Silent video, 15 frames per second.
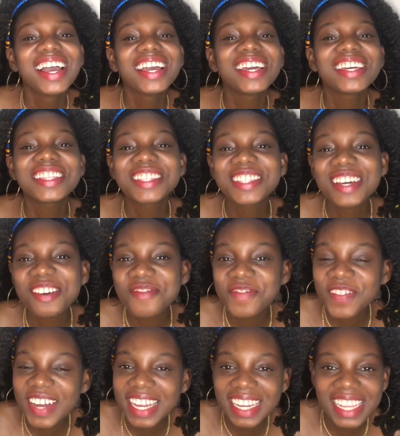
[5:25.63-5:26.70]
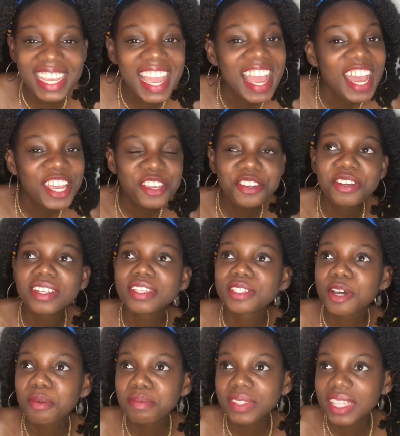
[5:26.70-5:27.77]
It's so funny, you know.
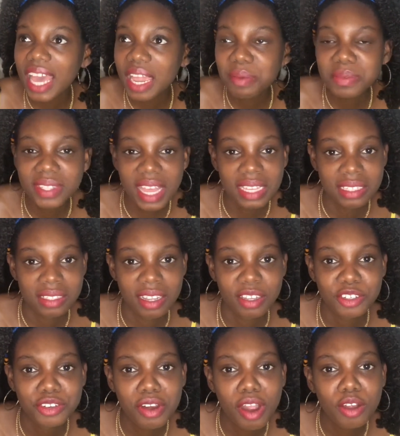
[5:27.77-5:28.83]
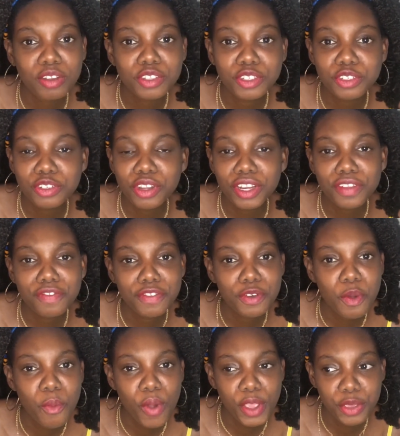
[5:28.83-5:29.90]
Sometimes as naturals, you don't even
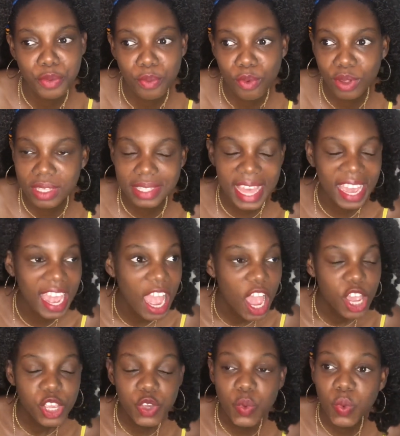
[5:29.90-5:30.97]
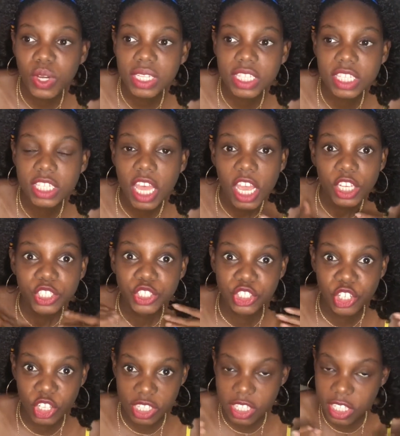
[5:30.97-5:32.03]
know what you want. Like, you want
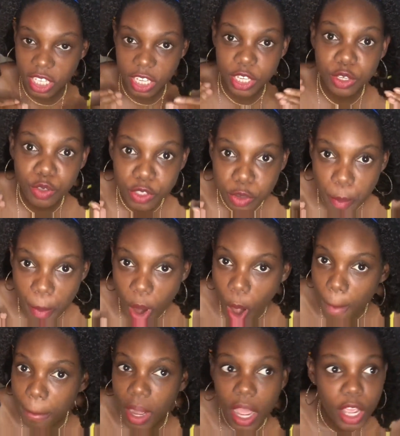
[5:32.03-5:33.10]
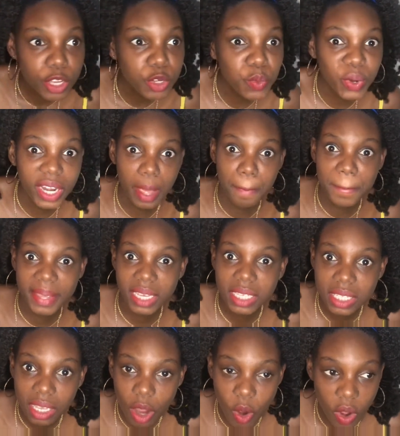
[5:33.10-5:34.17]
short cute bob, you want a
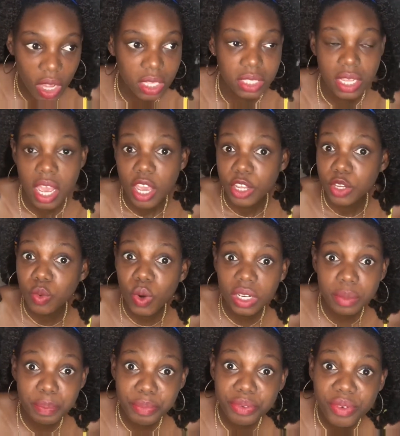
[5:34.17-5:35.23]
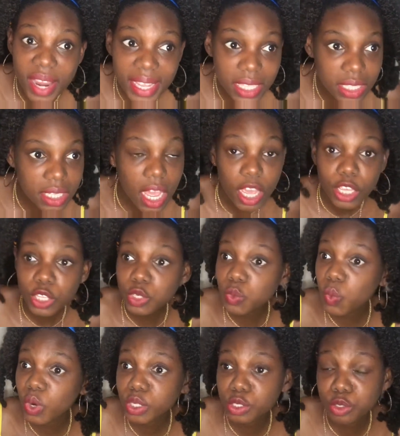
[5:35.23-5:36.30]
pixie cut, you want braids, you
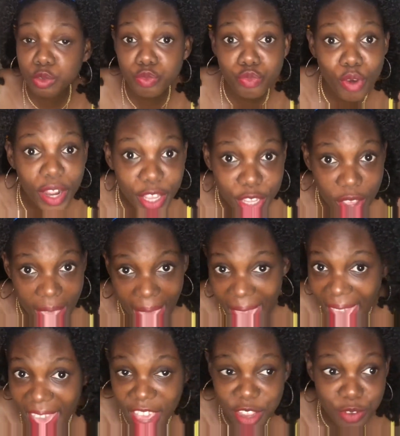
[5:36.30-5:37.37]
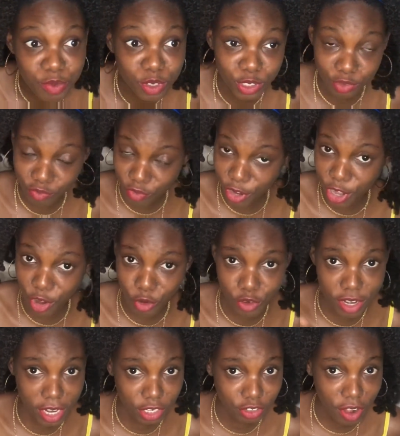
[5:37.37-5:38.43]
want to rock your hair, you want to rock your whole
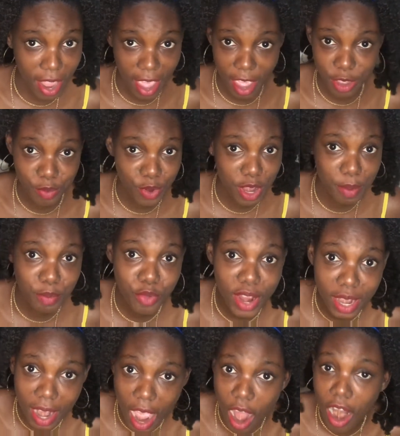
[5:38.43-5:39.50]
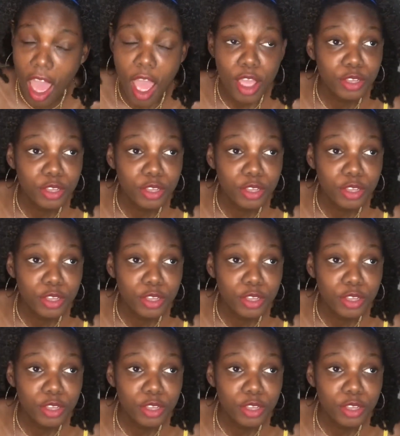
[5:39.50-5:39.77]
natural hair, you want a braid out.